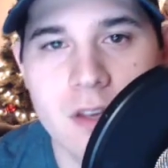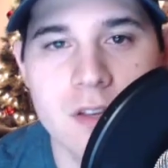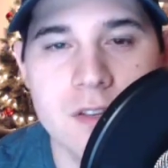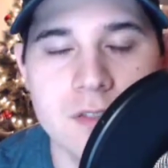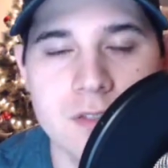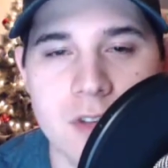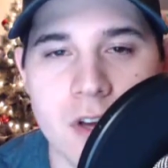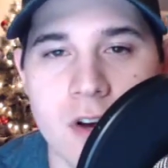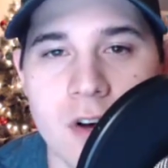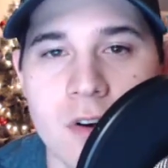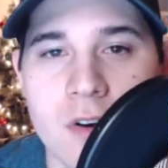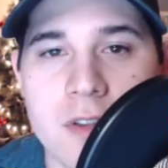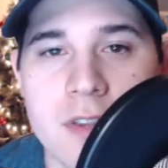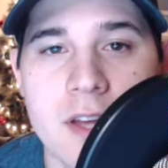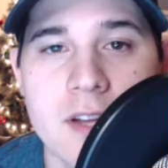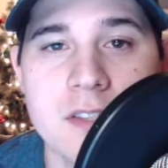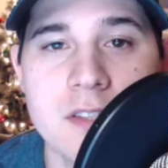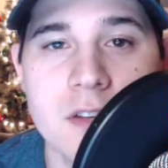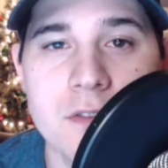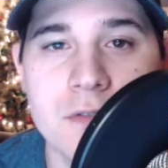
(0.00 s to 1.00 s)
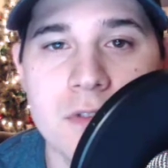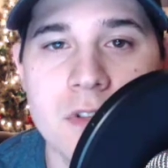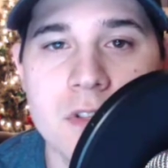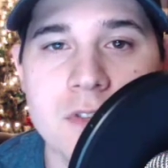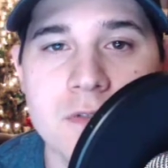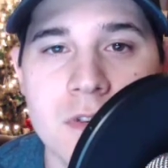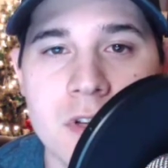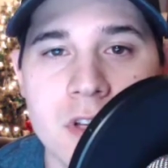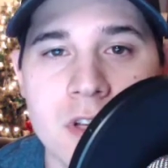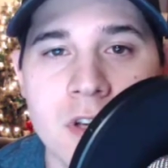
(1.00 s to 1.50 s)
So that's it for
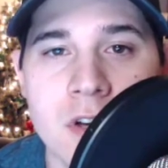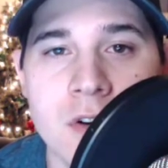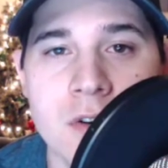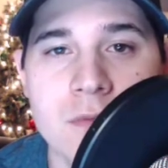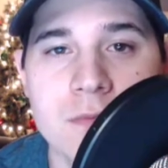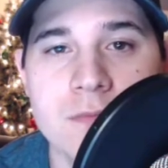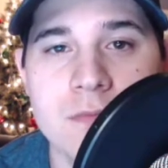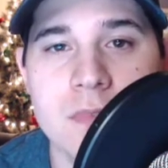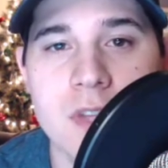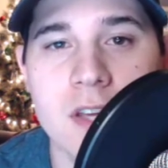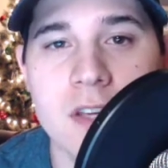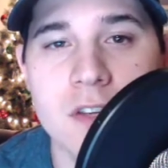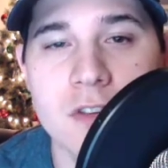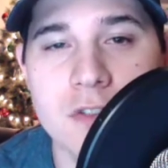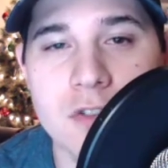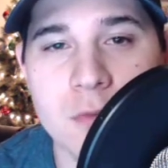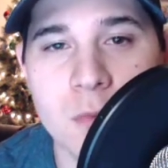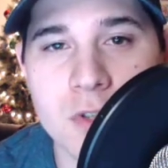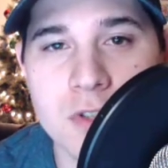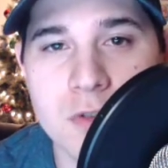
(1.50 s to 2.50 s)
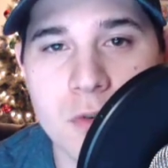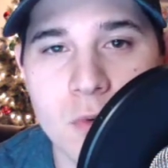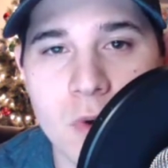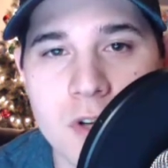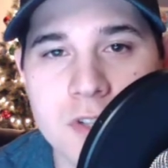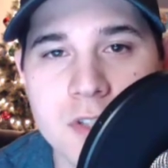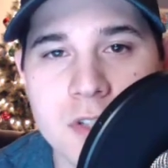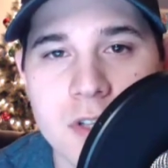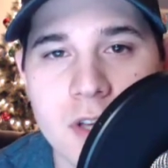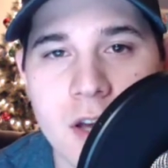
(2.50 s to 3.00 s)
this video. Thank you so much for
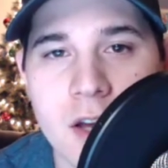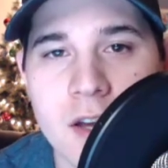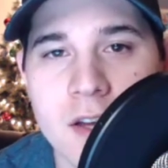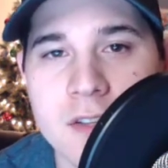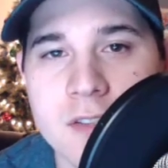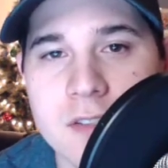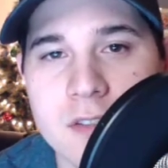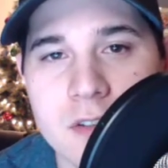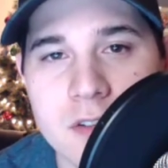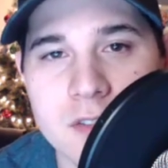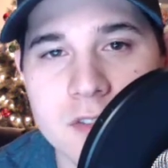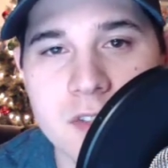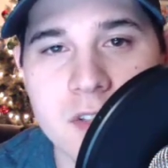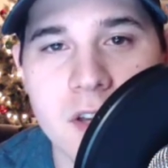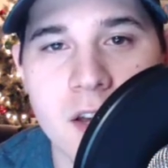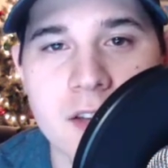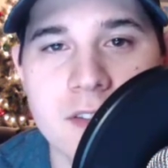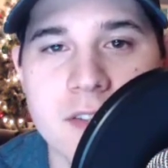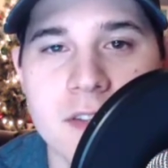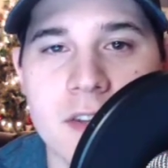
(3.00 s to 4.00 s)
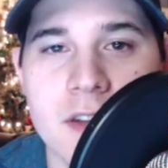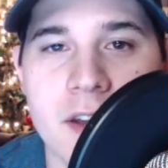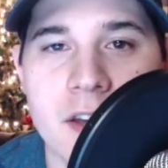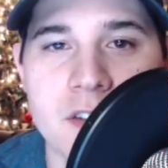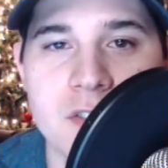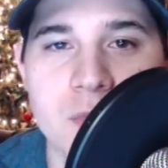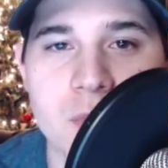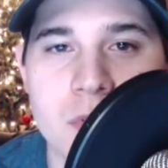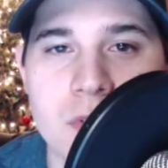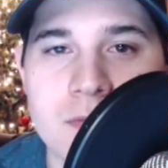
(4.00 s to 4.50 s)
watching, guys. I'll see you guys in the
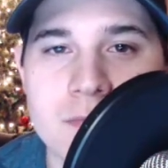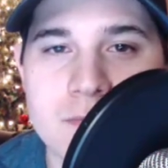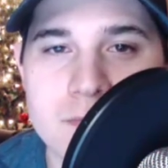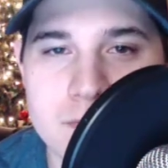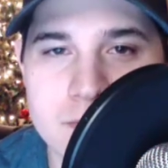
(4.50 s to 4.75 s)
next one.